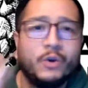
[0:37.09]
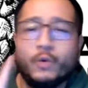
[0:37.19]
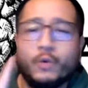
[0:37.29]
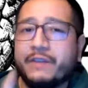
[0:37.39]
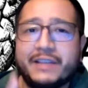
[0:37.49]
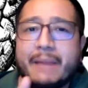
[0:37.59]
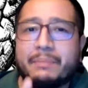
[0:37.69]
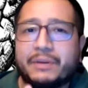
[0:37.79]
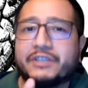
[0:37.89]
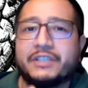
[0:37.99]
whoever
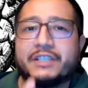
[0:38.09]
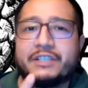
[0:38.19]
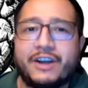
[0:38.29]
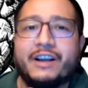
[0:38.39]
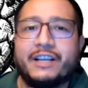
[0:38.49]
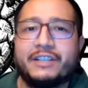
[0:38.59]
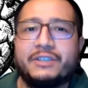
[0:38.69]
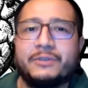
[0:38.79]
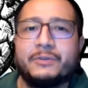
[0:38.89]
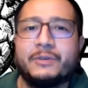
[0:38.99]
that person is talking
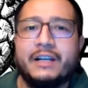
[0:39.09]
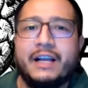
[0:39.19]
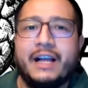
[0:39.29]
to,